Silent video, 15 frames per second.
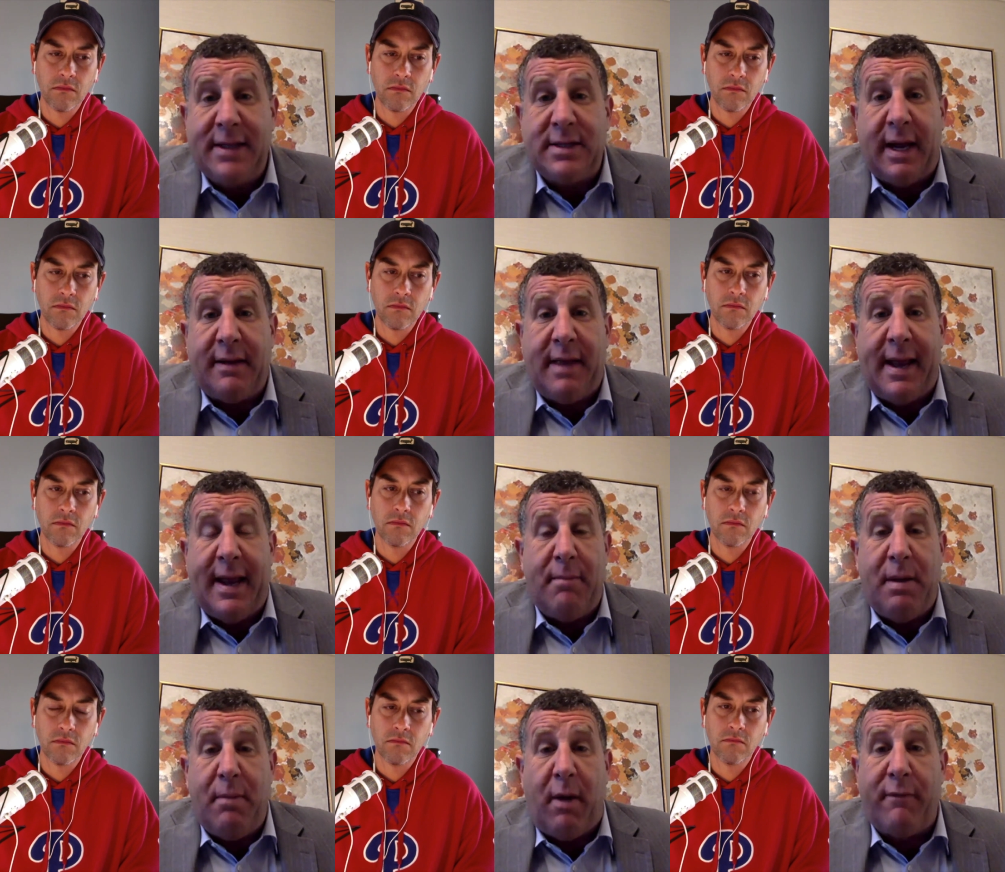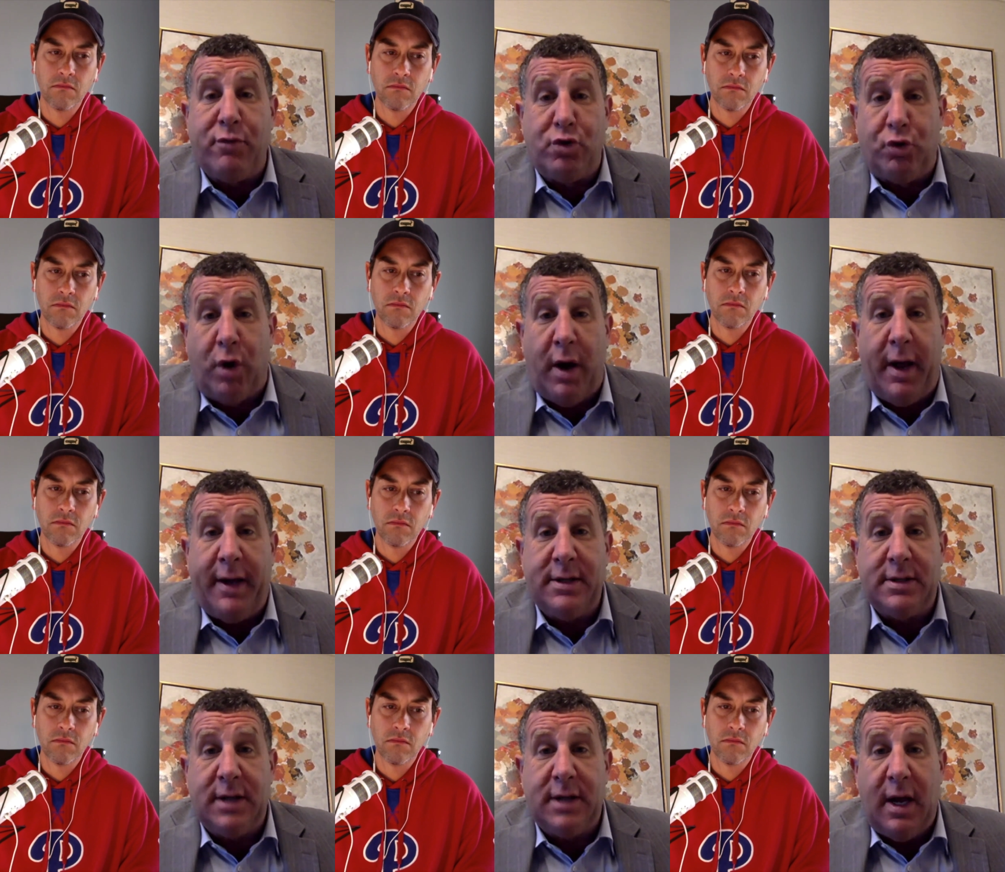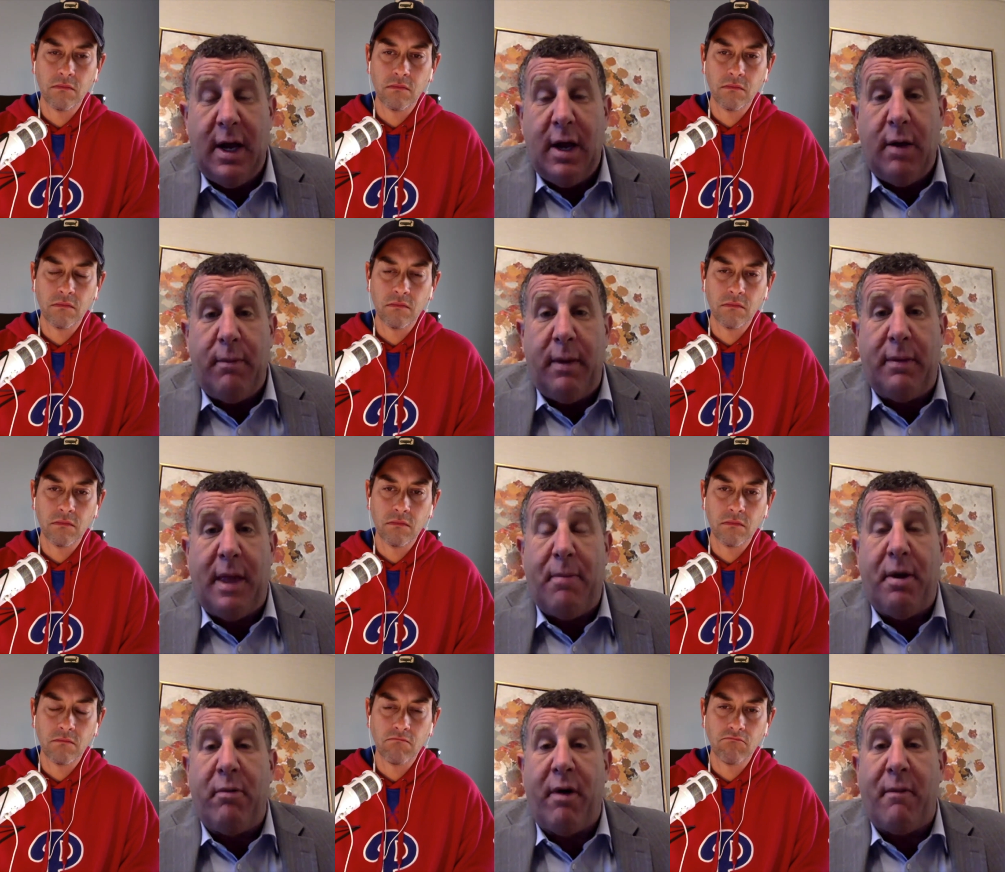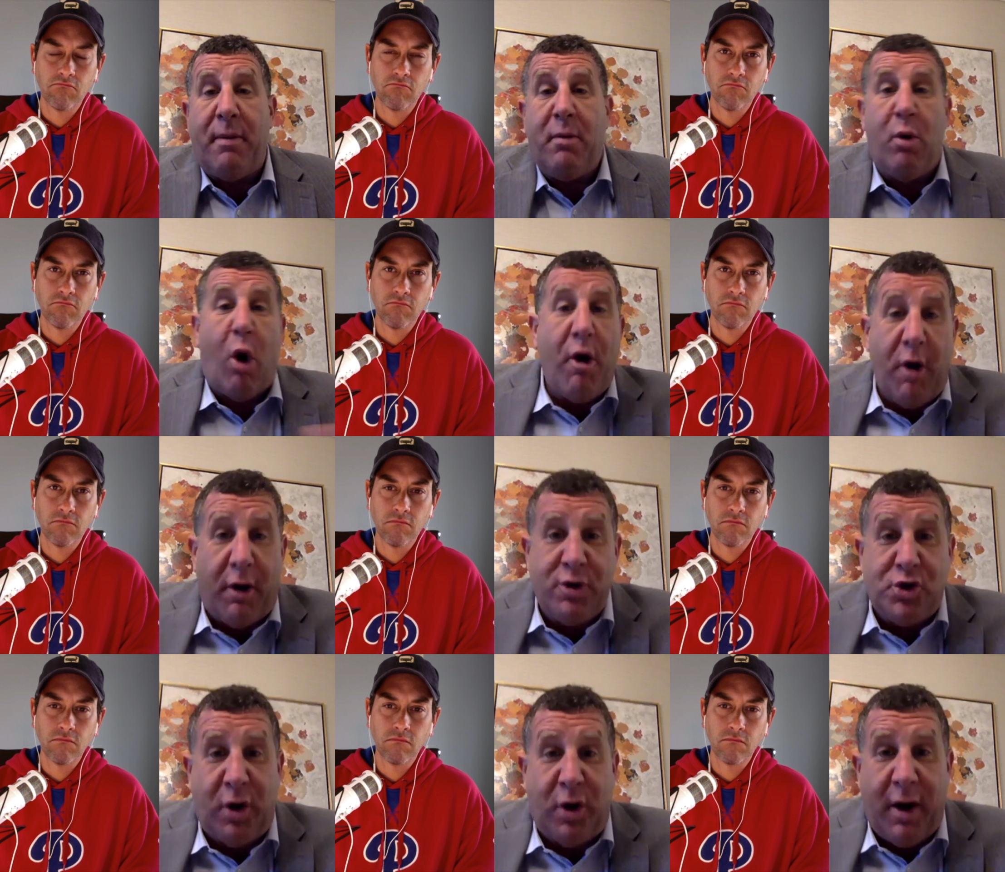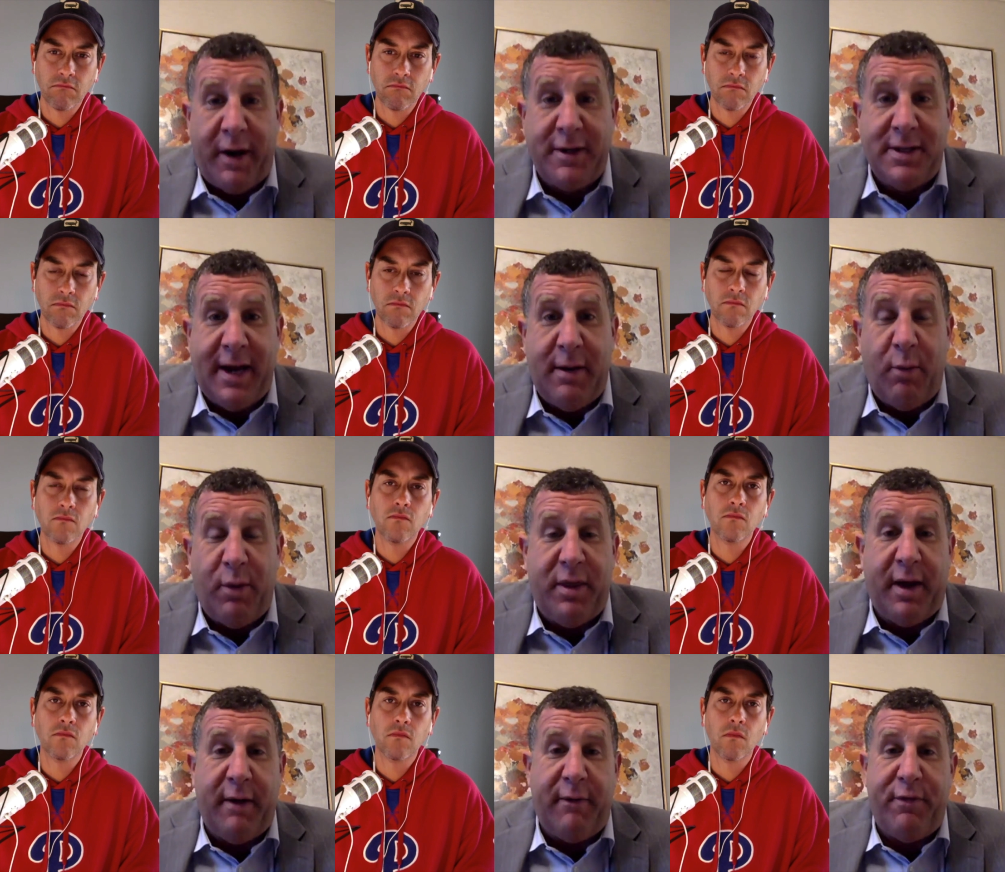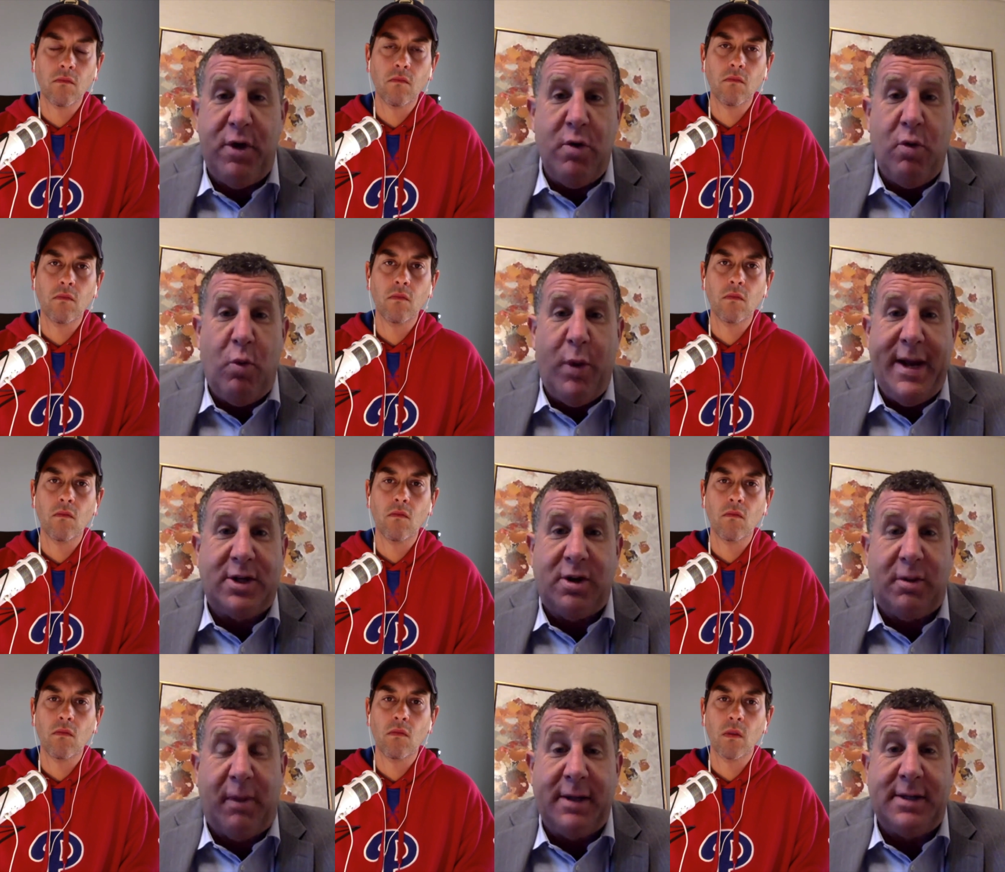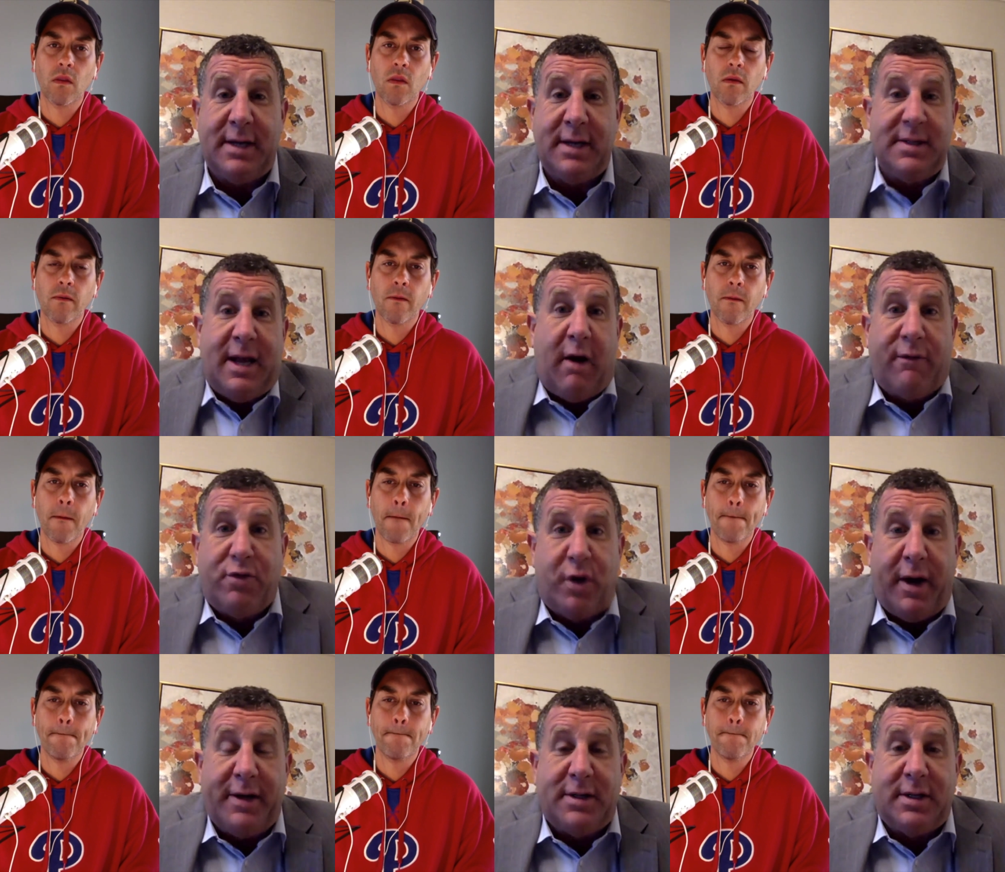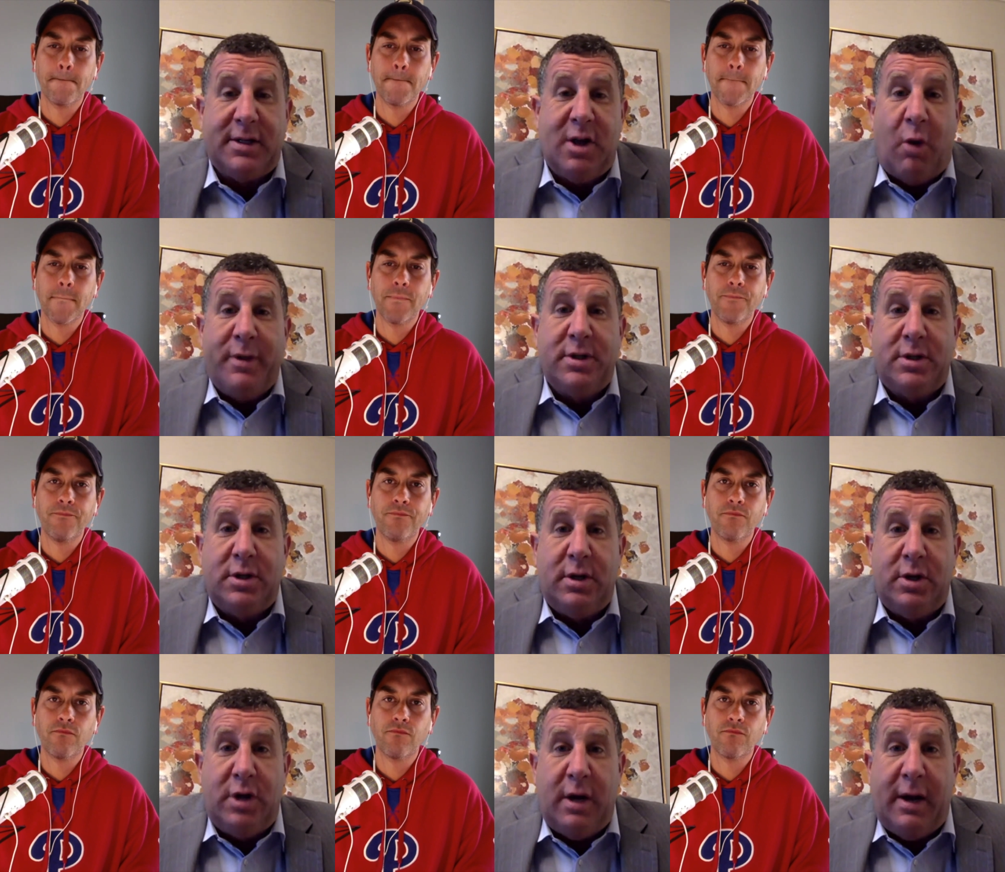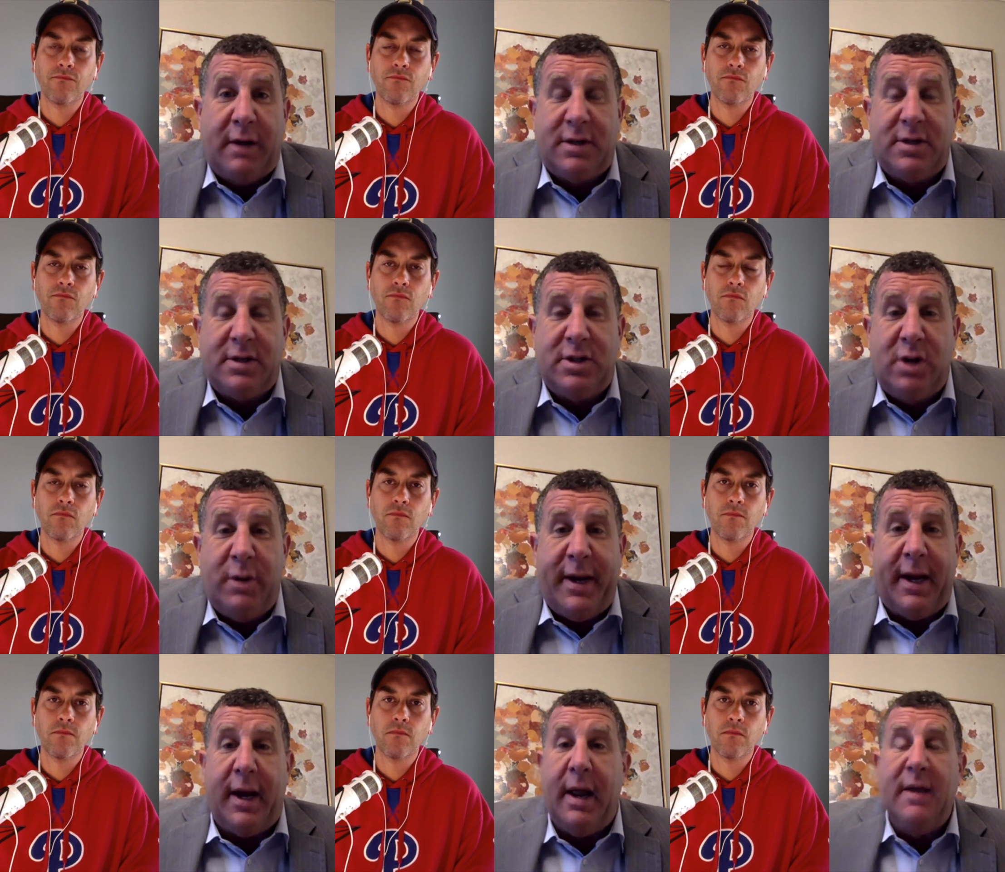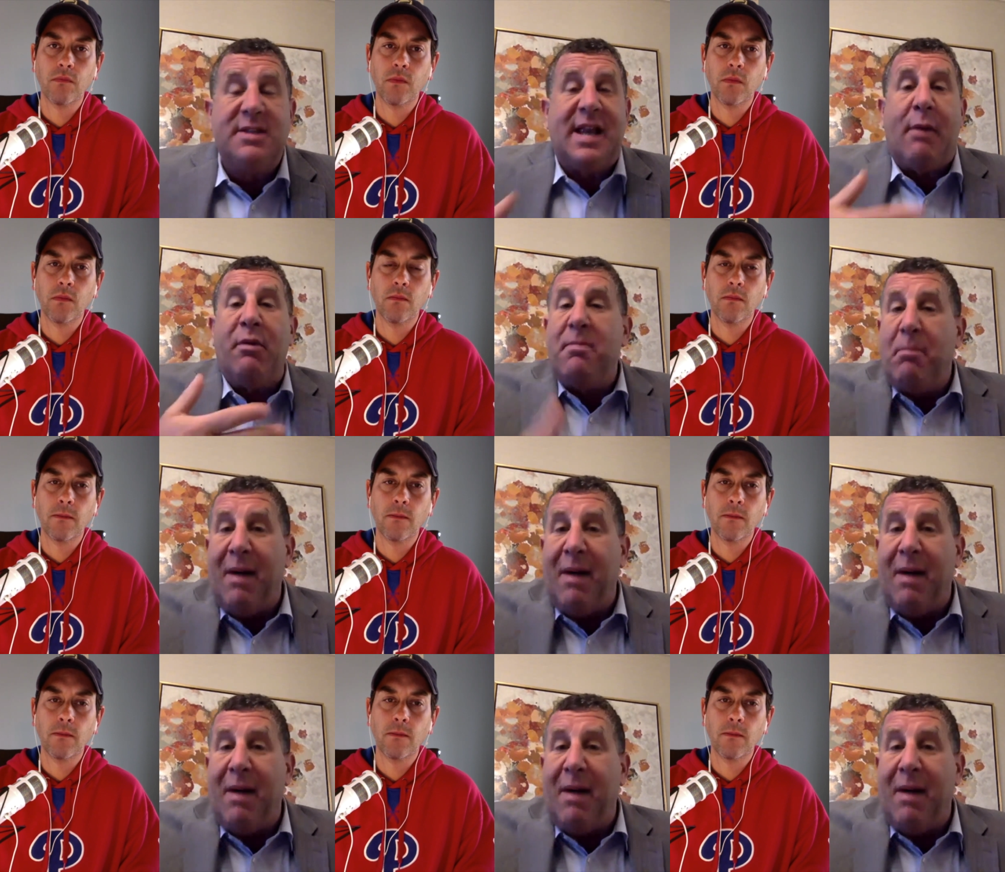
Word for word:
Speaker 1: Like they get people off drugs they put around people who aren't on drugs. And within a few weeks or months, they just get off drugs because no one else is doing it. Same